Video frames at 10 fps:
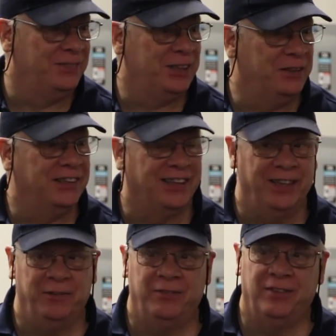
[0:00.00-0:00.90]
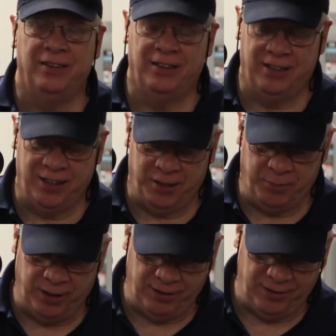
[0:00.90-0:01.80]
Seriously.
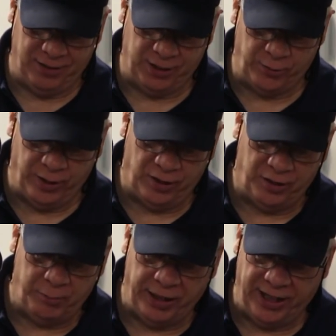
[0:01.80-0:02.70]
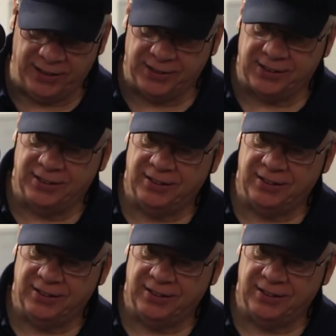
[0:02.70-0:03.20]
But this wheel pans.